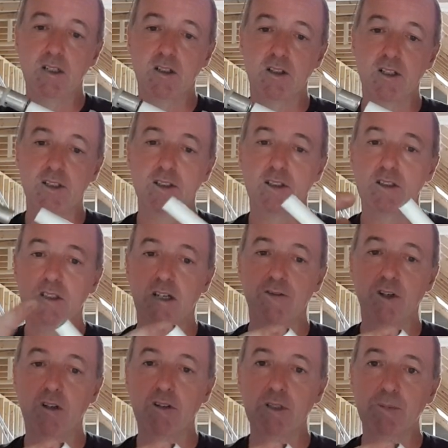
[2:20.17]
Right? I've
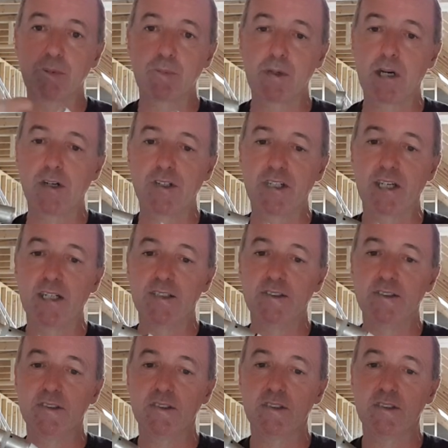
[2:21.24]
already prepared the end,